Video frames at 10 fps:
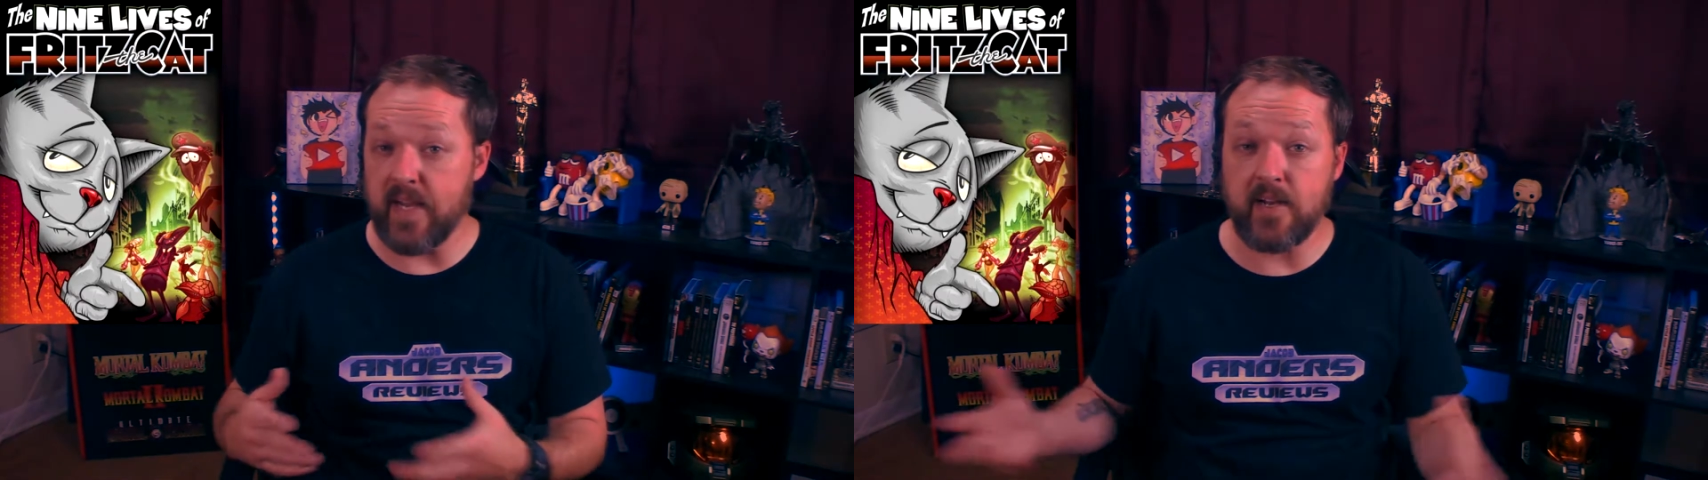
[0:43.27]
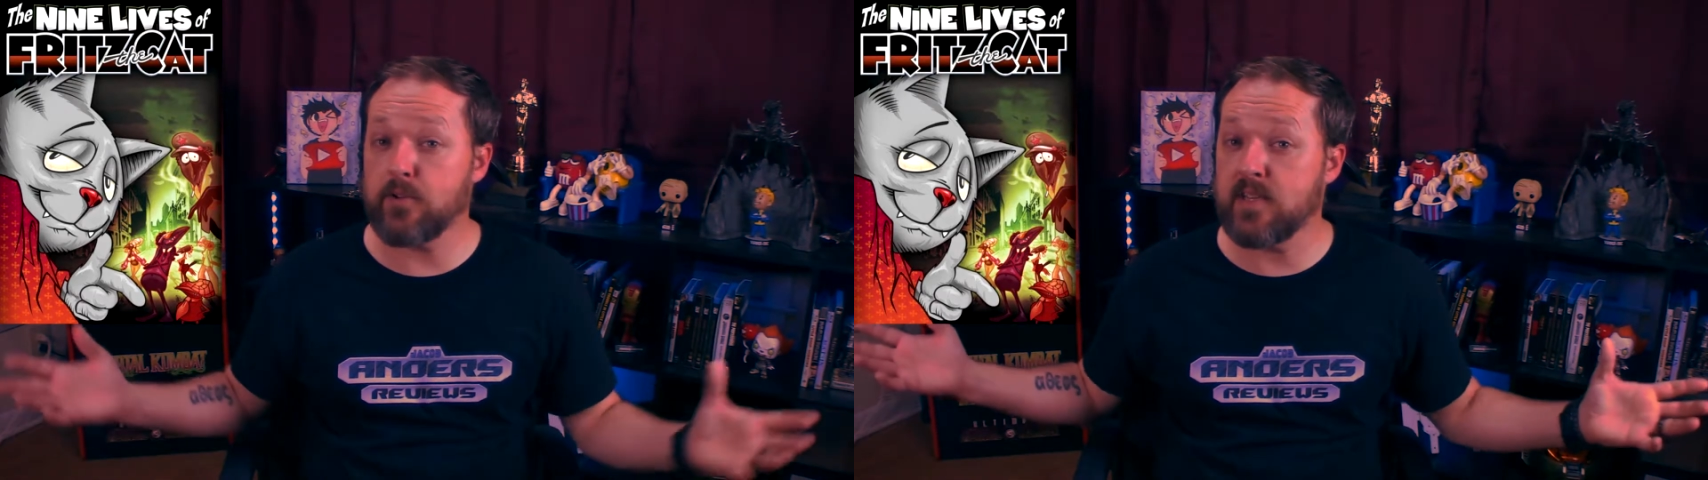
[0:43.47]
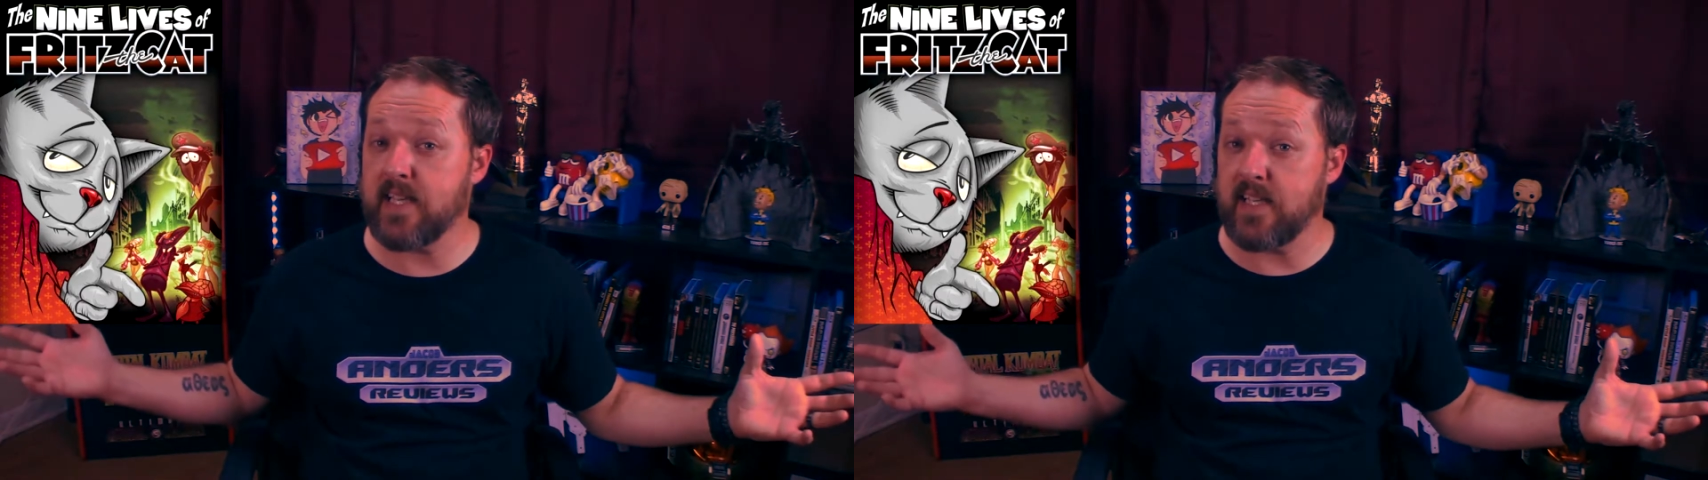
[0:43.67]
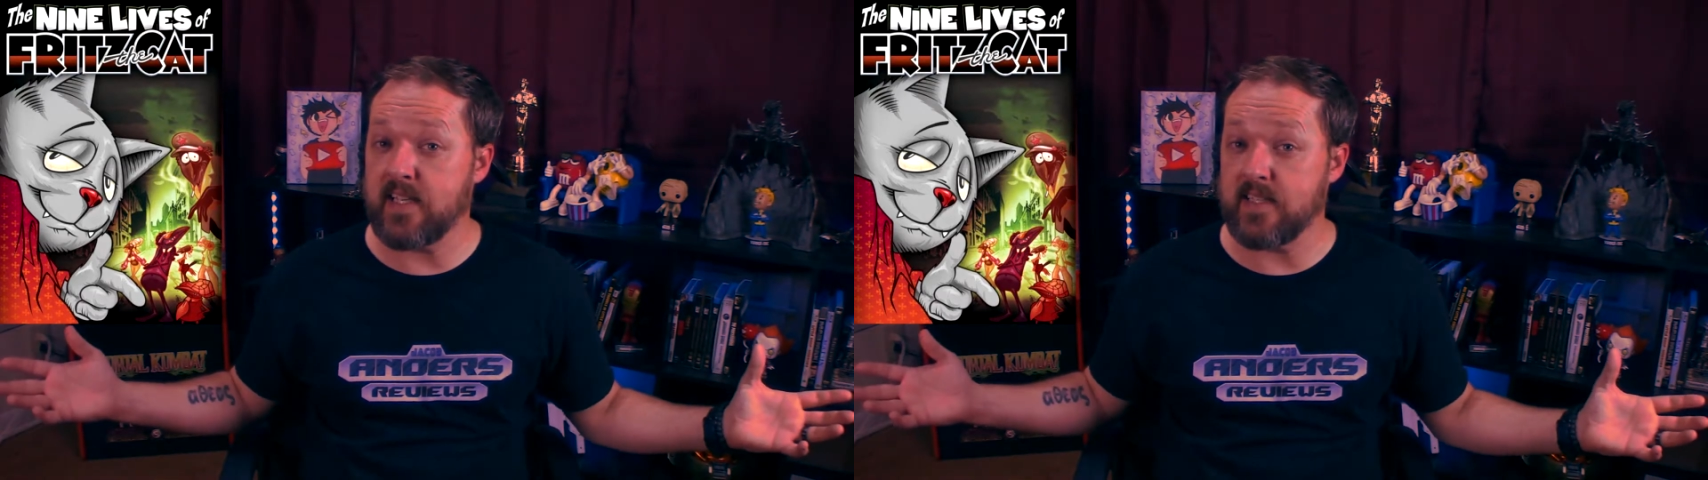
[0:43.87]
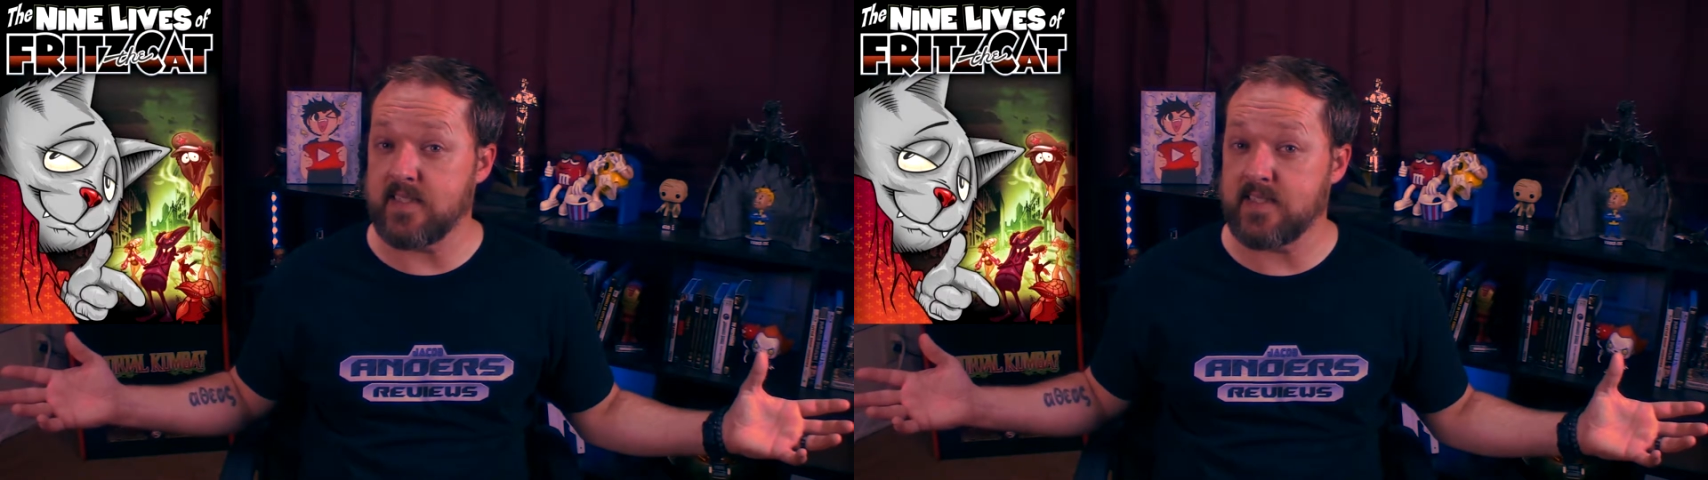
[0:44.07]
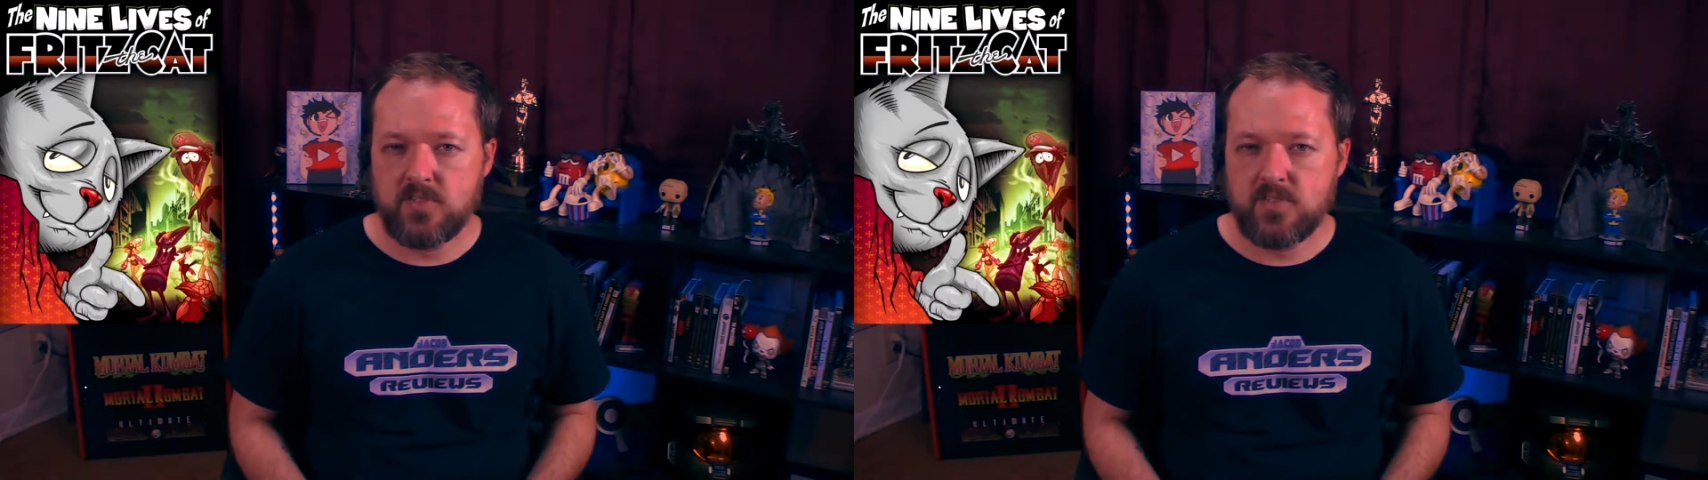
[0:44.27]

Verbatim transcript: Peter Leeds.